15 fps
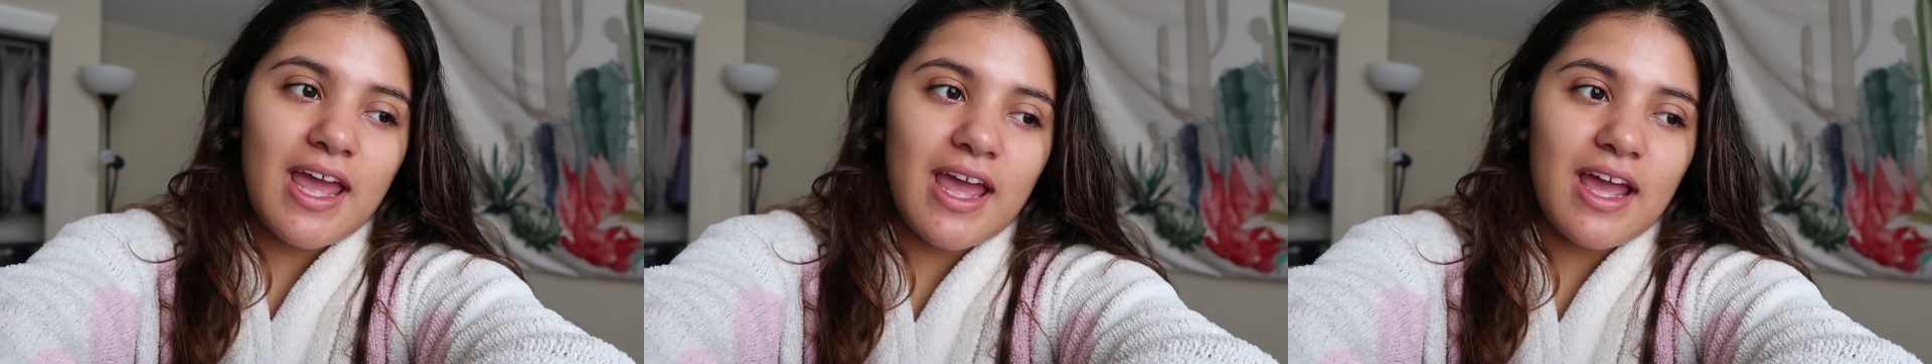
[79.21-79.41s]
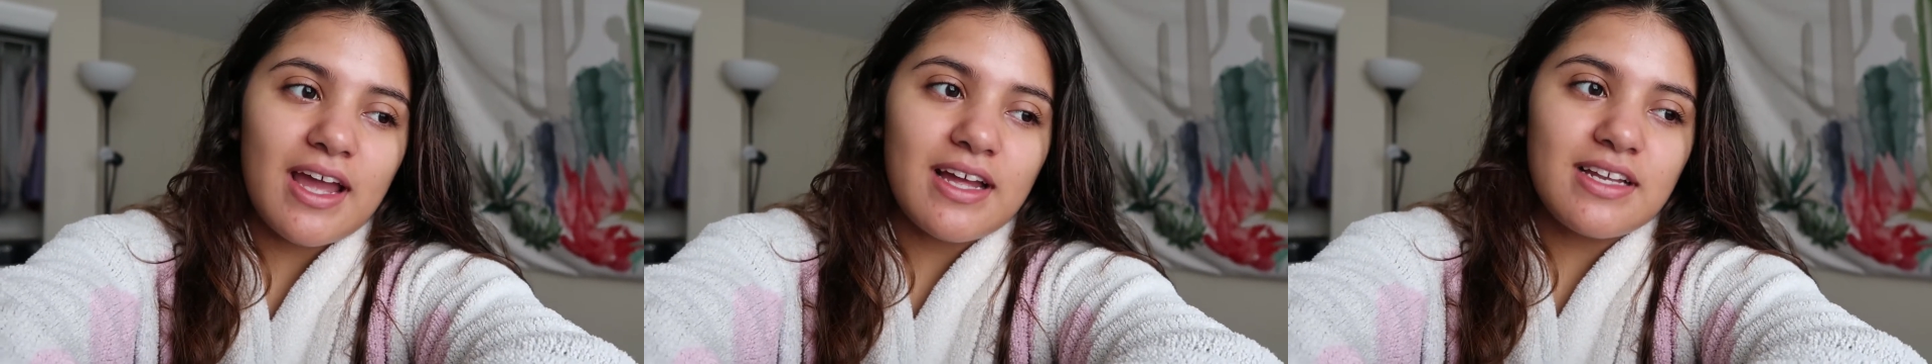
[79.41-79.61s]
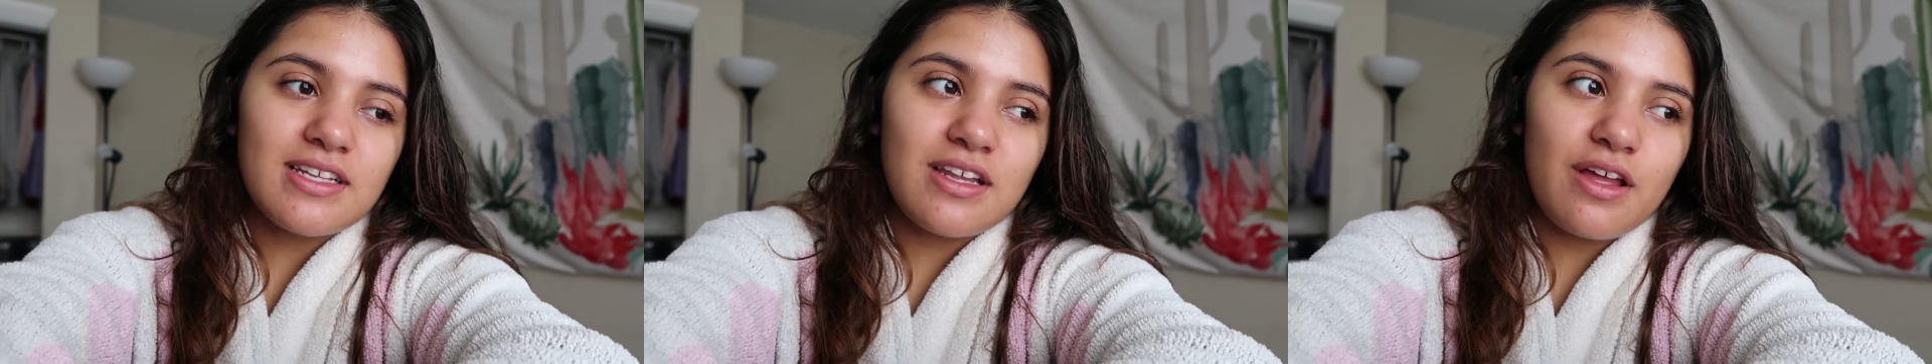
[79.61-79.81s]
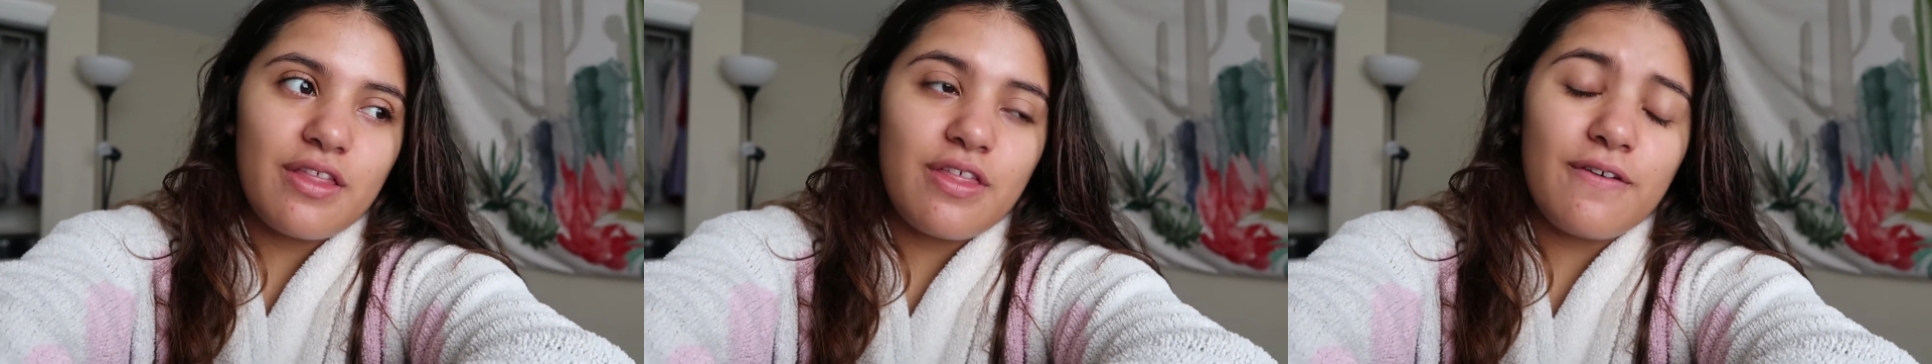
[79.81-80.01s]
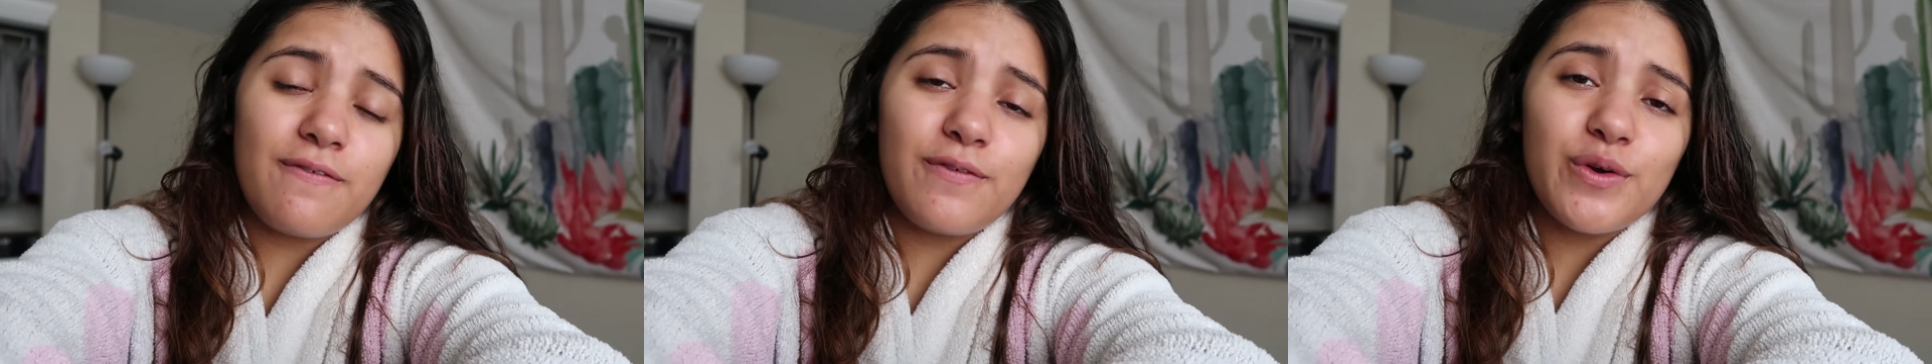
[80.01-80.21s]
and
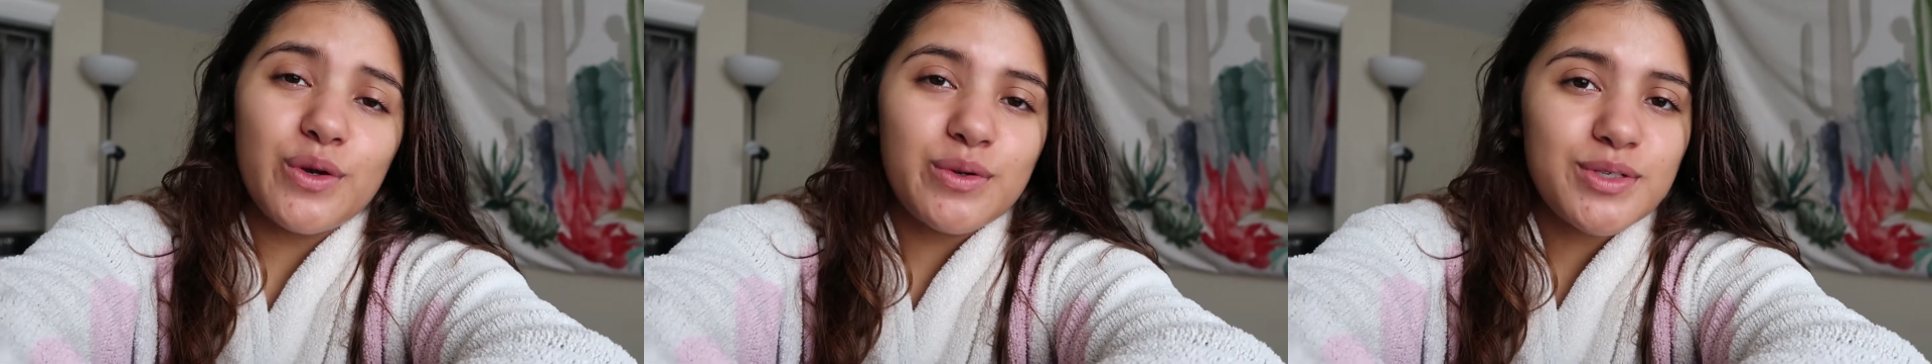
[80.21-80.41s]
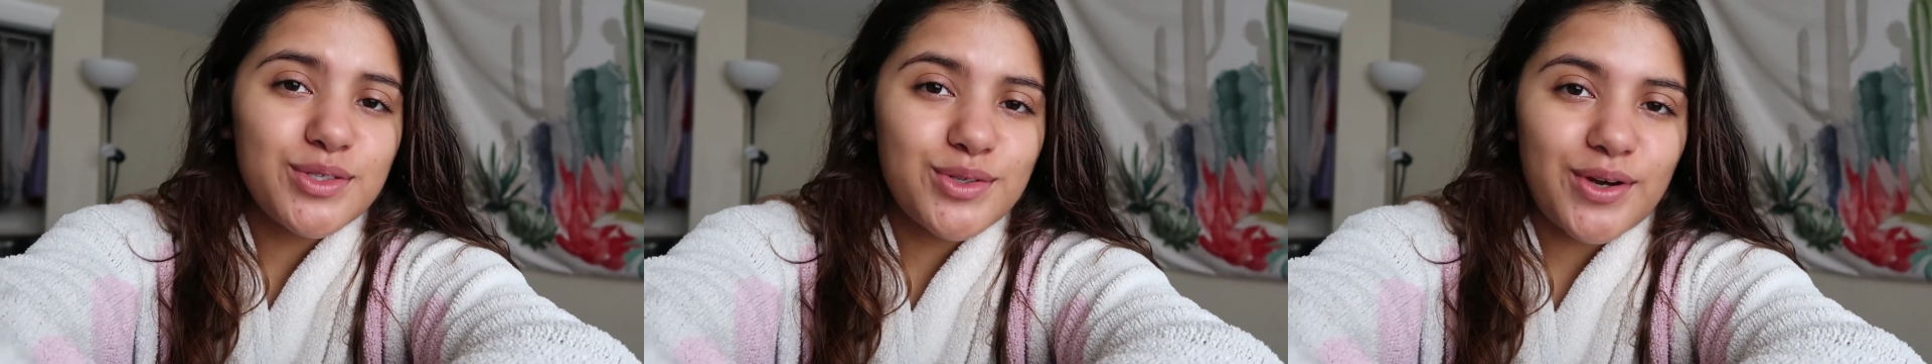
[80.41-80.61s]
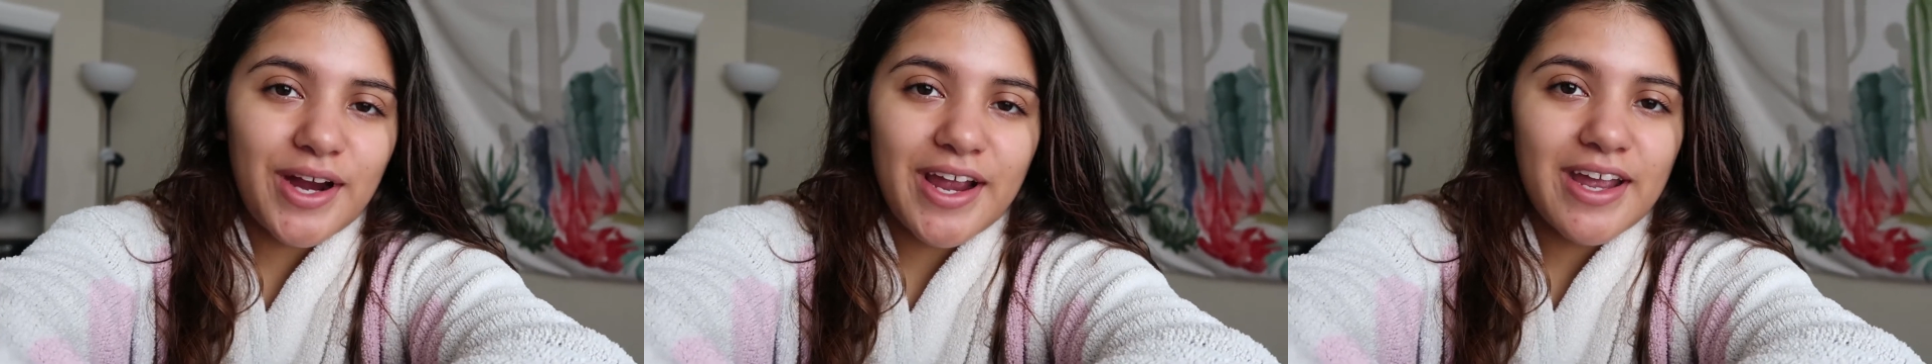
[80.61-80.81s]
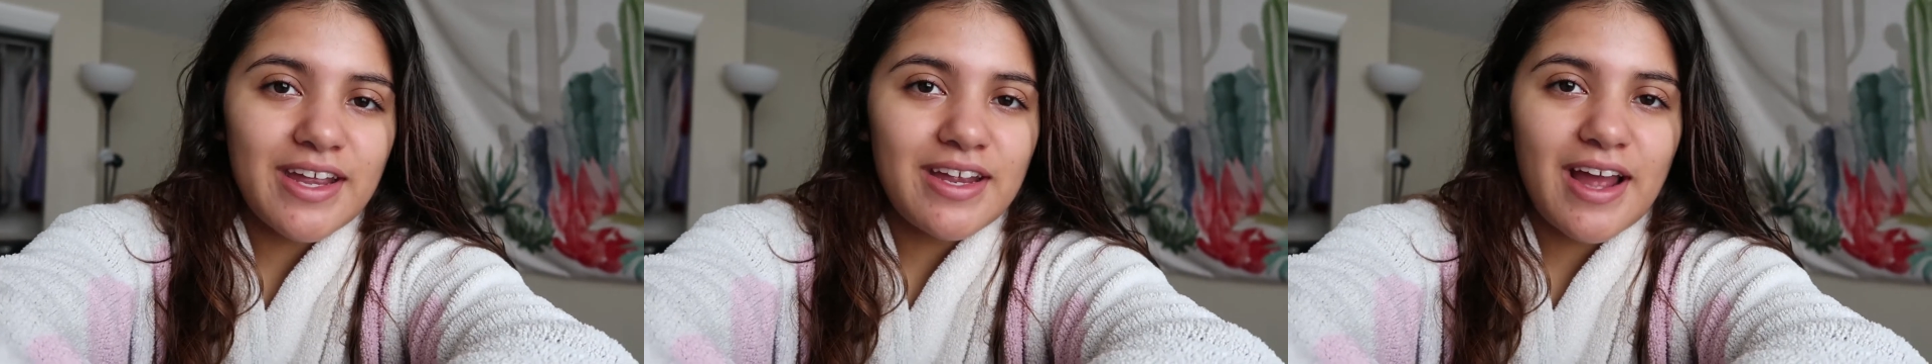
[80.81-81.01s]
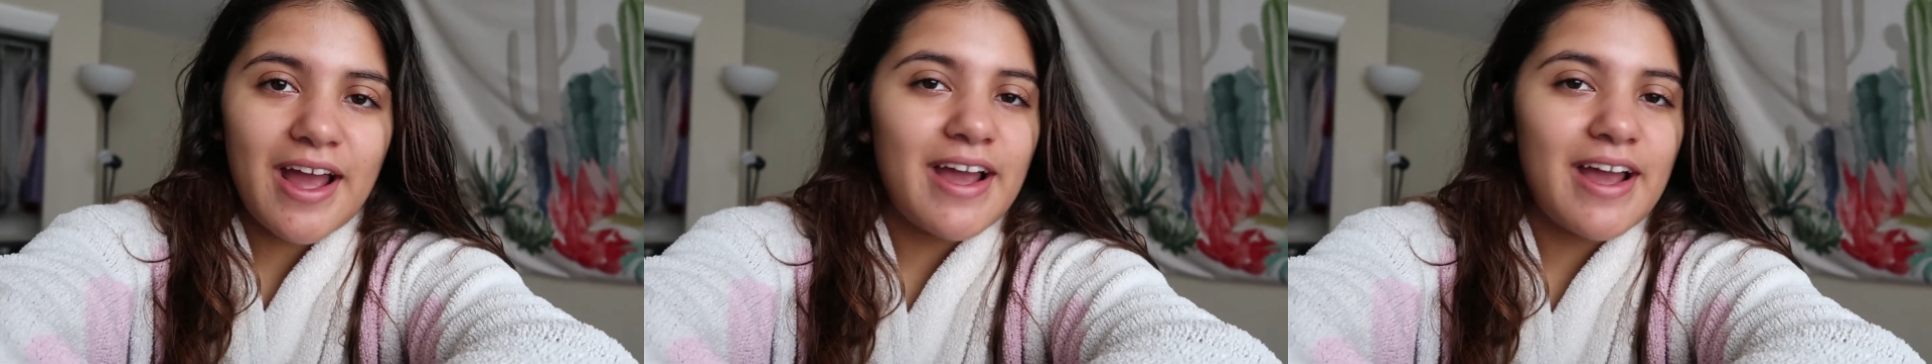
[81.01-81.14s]
the food was great